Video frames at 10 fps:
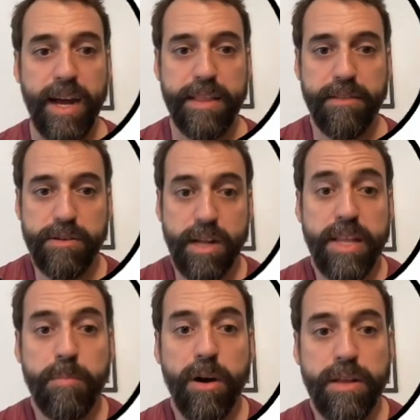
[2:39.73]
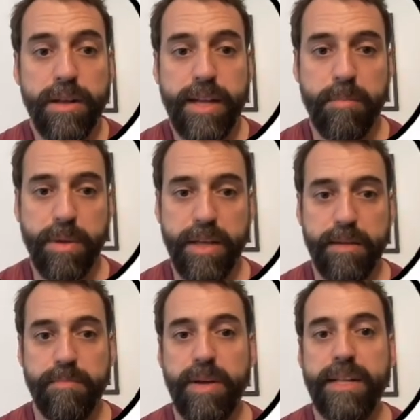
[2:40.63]
and the resulting model can
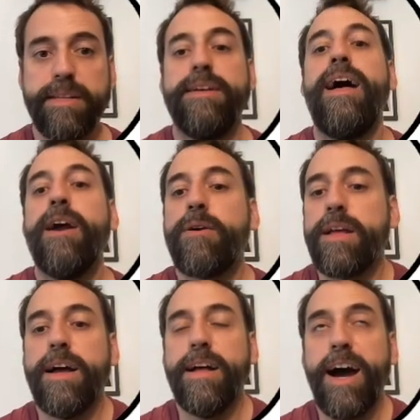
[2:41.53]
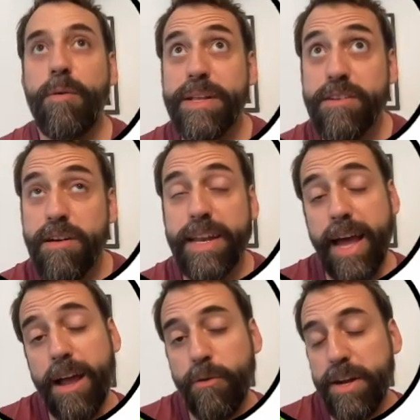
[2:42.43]
be made
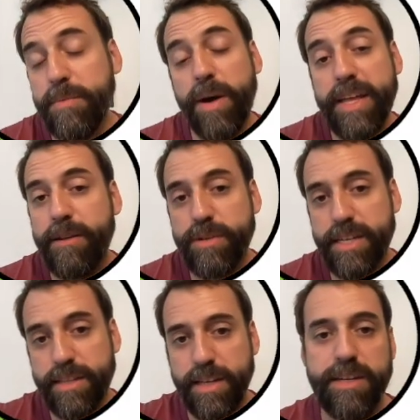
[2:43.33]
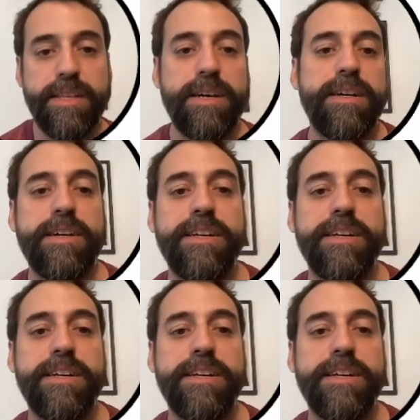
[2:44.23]
arbitrarily accurate by increasing the